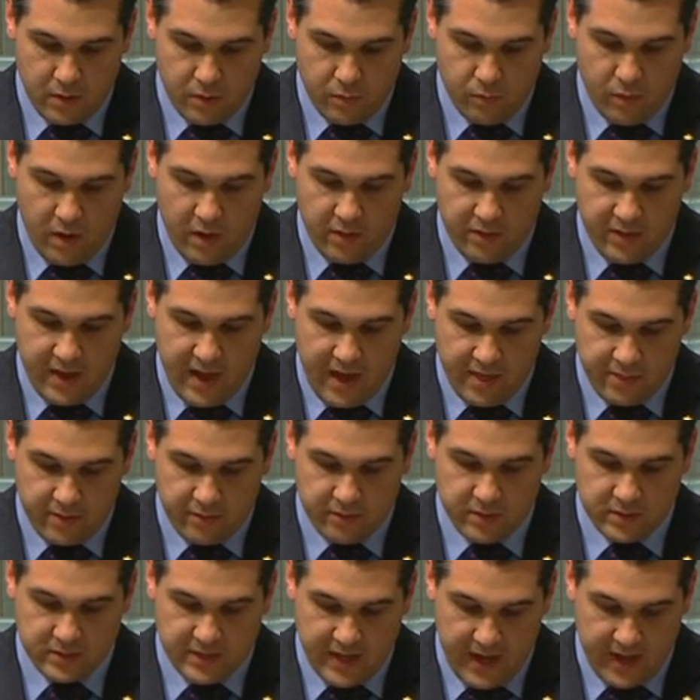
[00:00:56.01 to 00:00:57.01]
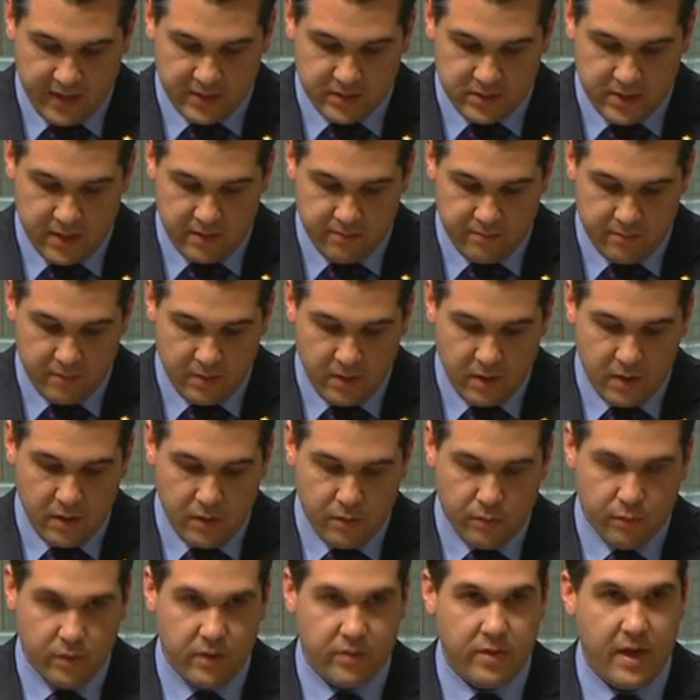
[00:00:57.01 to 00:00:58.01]
while the other attacks him
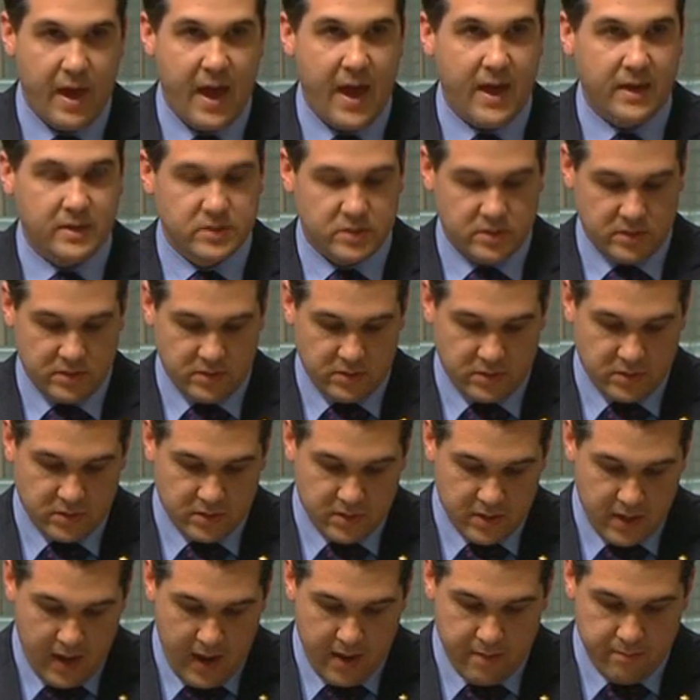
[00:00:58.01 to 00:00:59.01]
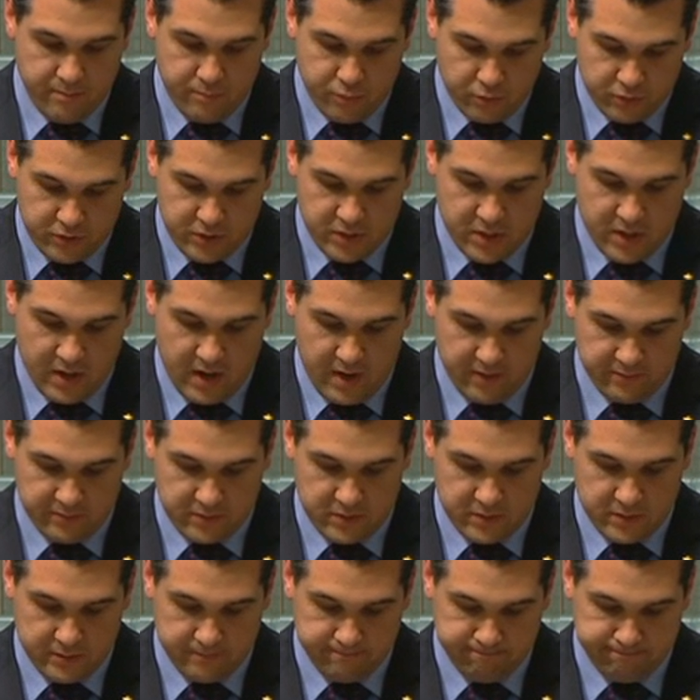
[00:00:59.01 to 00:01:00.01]
with axes and butcher
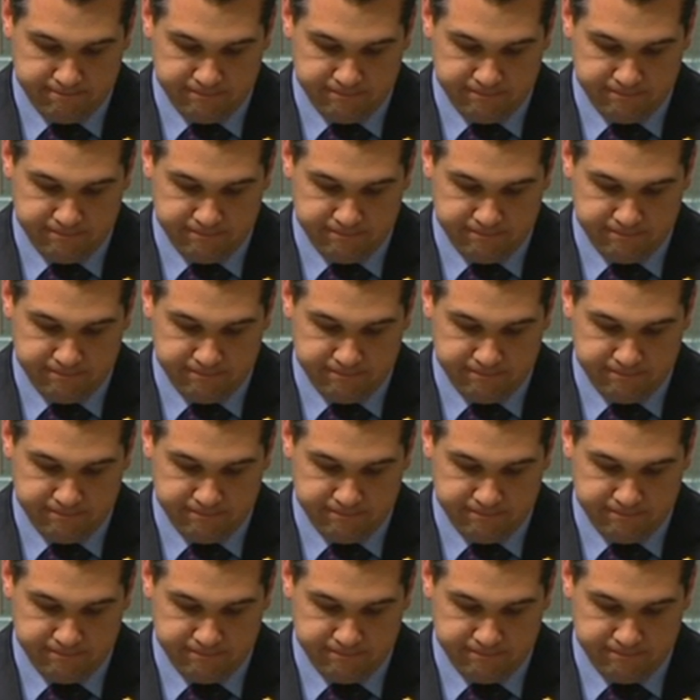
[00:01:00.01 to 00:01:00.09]
knives.